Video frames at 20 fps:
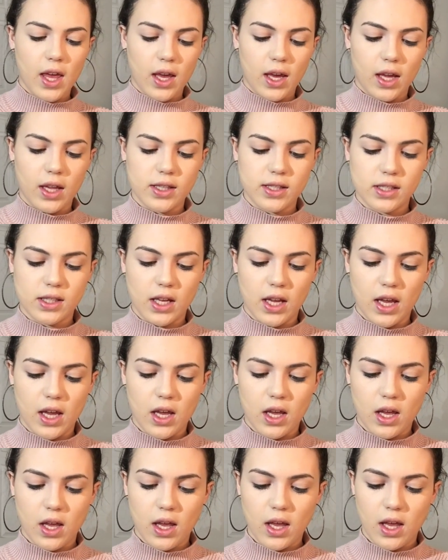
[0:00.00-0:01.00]
It's the
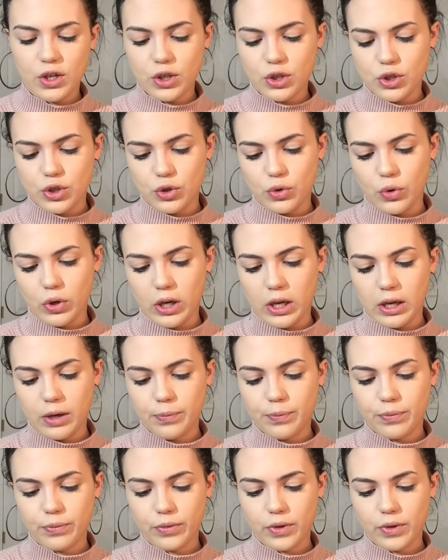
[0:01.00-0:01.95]
Duty.